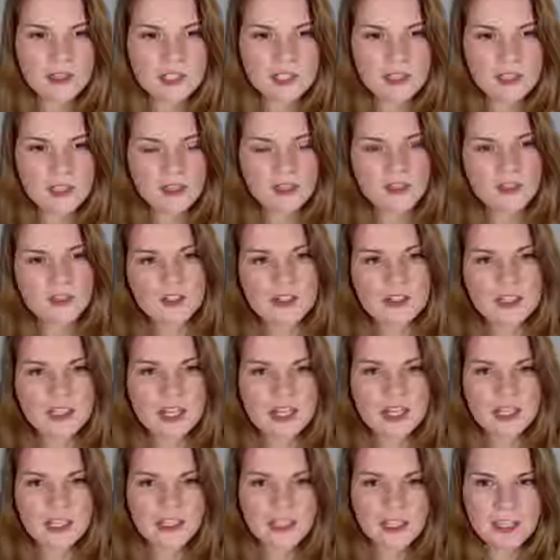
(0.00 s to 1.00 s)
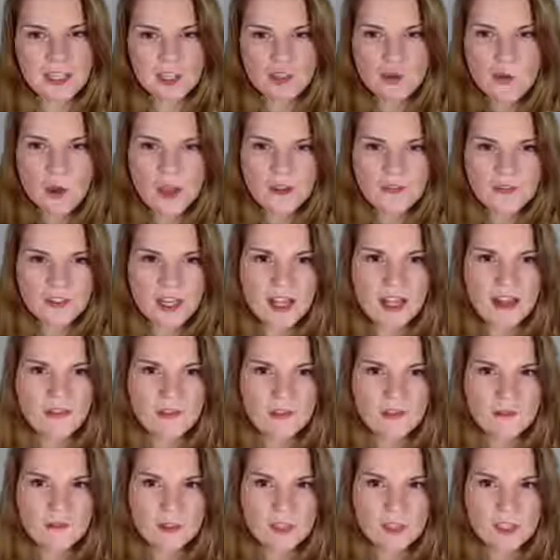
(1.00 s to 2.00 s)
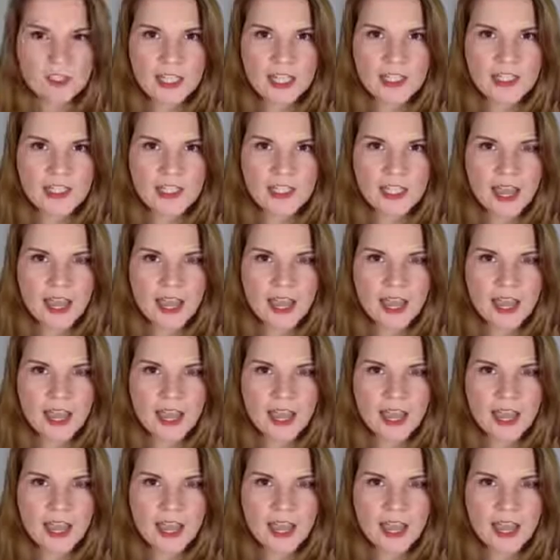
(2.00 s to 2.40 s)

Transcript: it's understanding that you have to have a full tank of